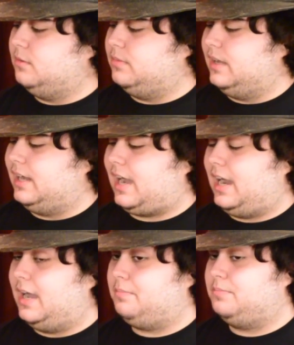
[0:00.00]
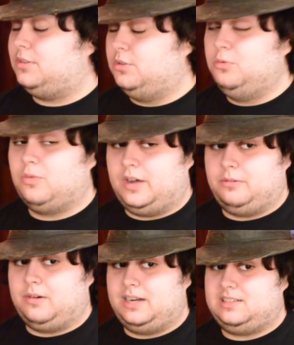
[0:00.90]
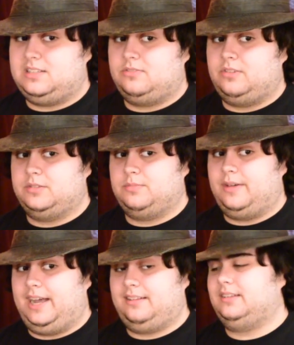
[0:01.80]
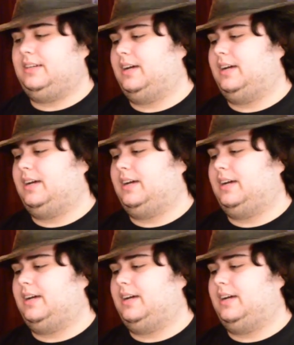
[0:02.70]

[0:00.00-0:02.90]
But I do want to watch these films badly.